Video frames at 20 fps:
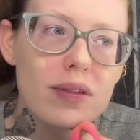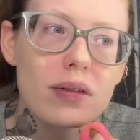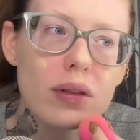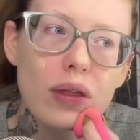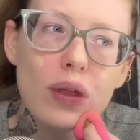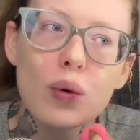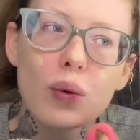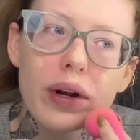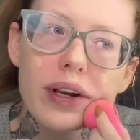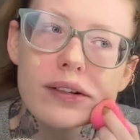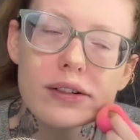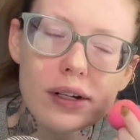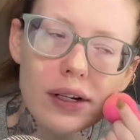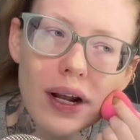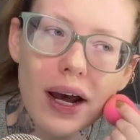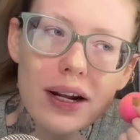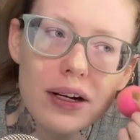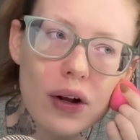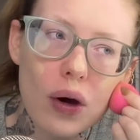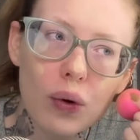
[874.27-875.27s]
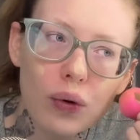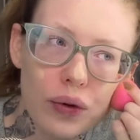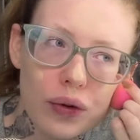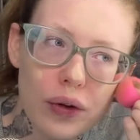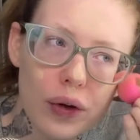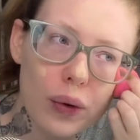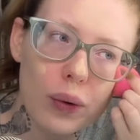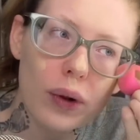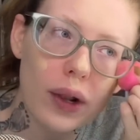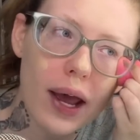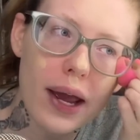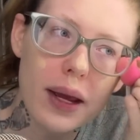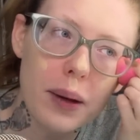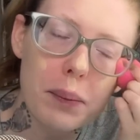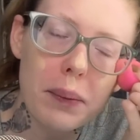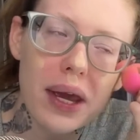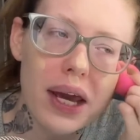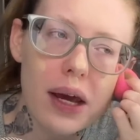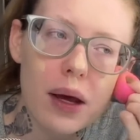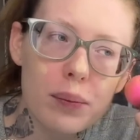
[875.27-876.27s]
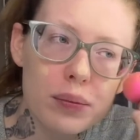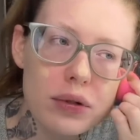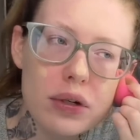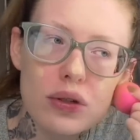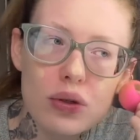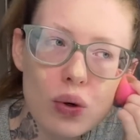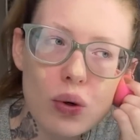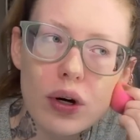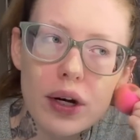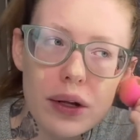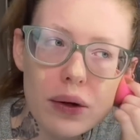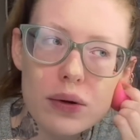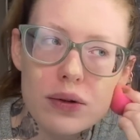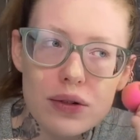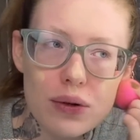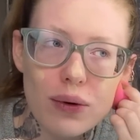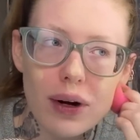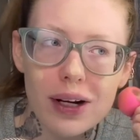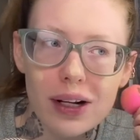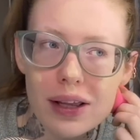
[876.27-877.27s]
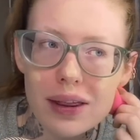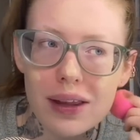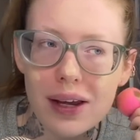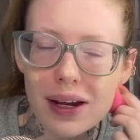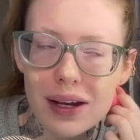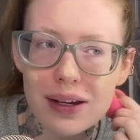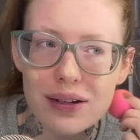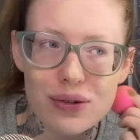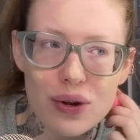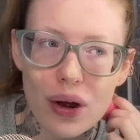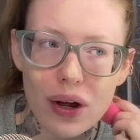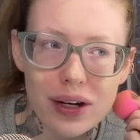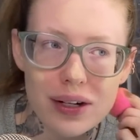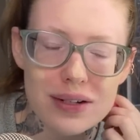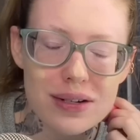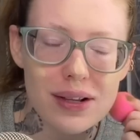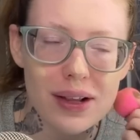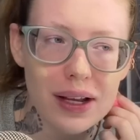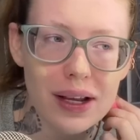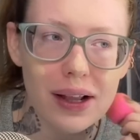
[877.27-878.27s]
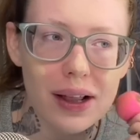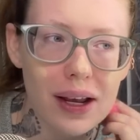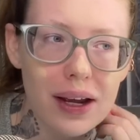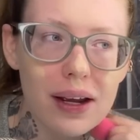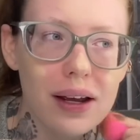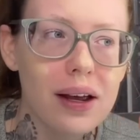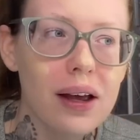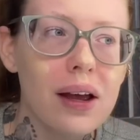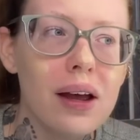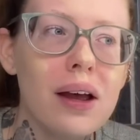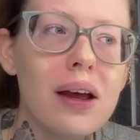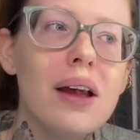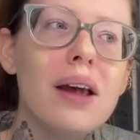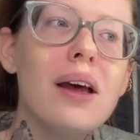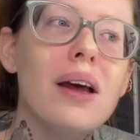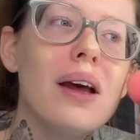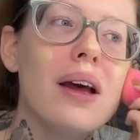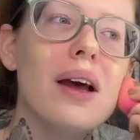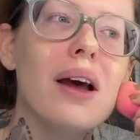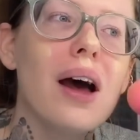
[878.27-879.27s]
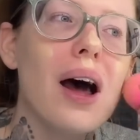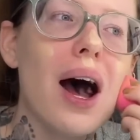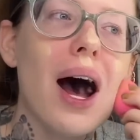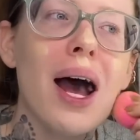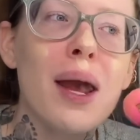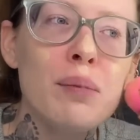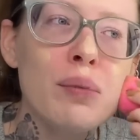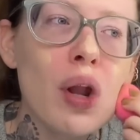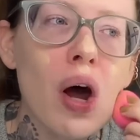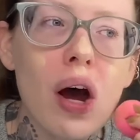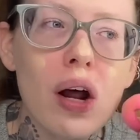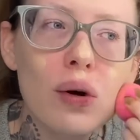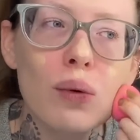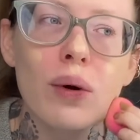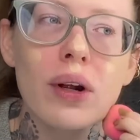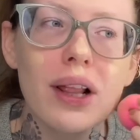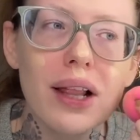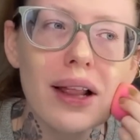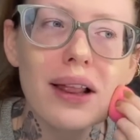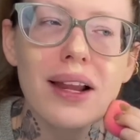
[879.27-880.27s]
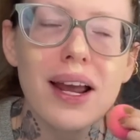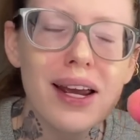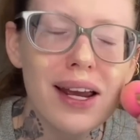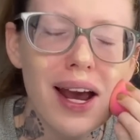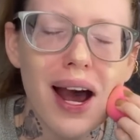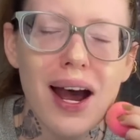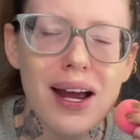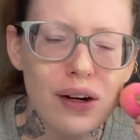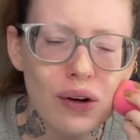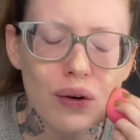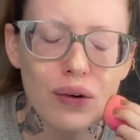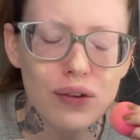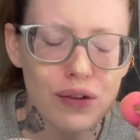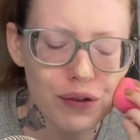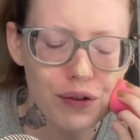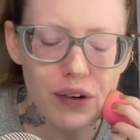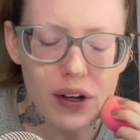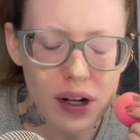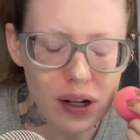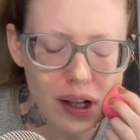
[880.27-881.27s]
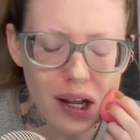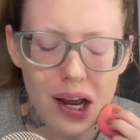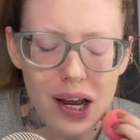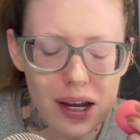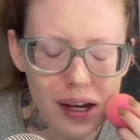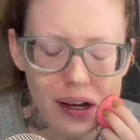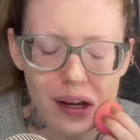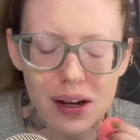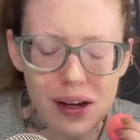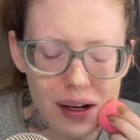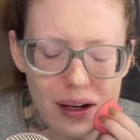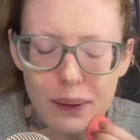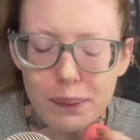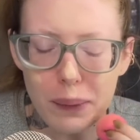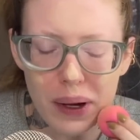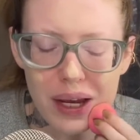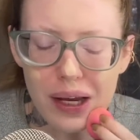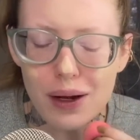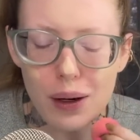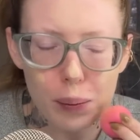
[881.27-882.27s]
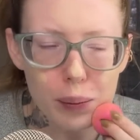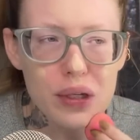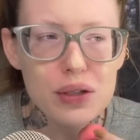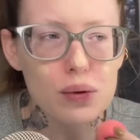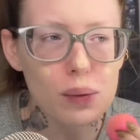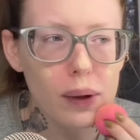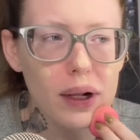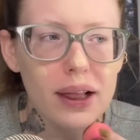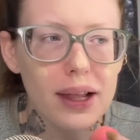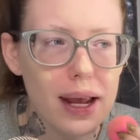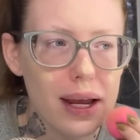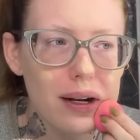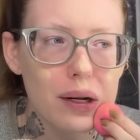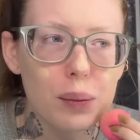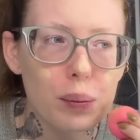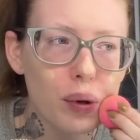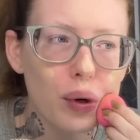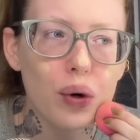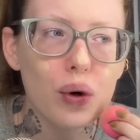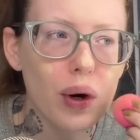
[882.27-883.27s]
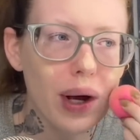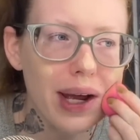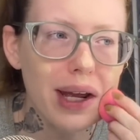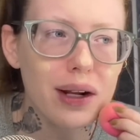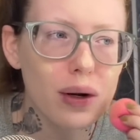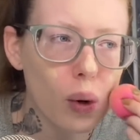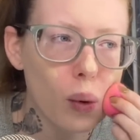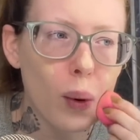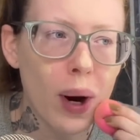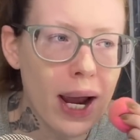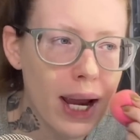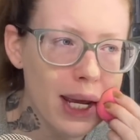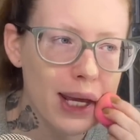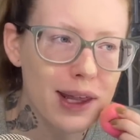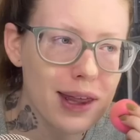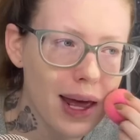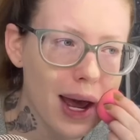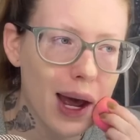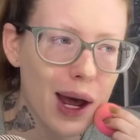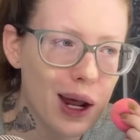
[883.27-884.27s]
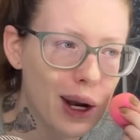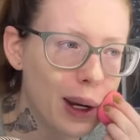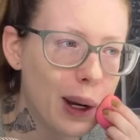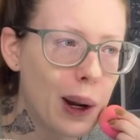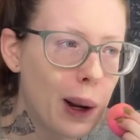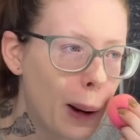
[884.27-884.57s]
The reason I don't do, like, makeup tutorials or anything is honestly, like, I'm not, like, I don't feel like makeup is relatable in a way that